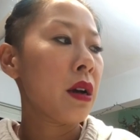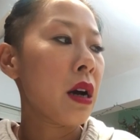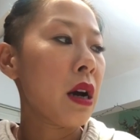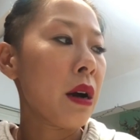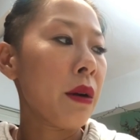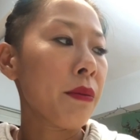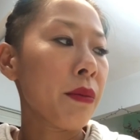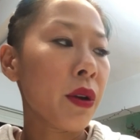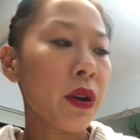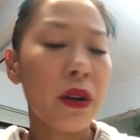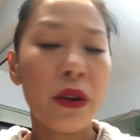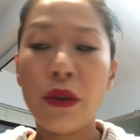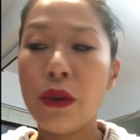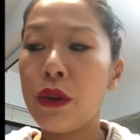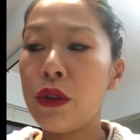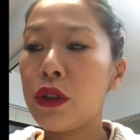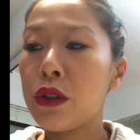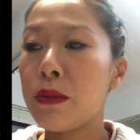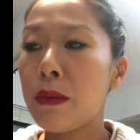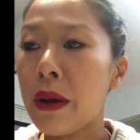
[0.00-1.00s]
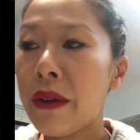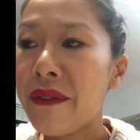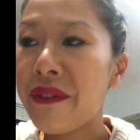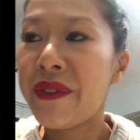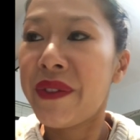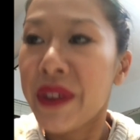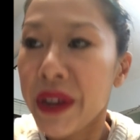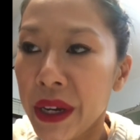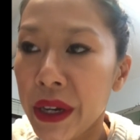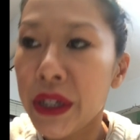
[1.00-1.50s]
I'm gonna use my
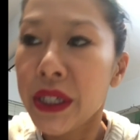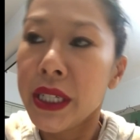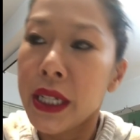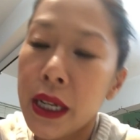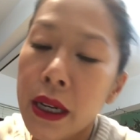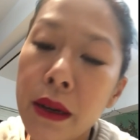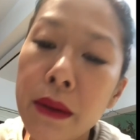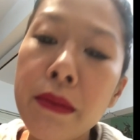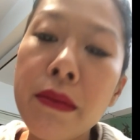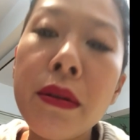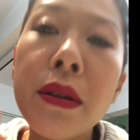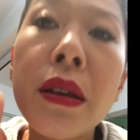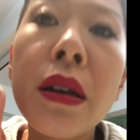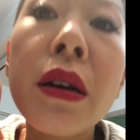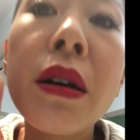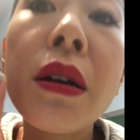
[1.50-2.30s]
fingertips.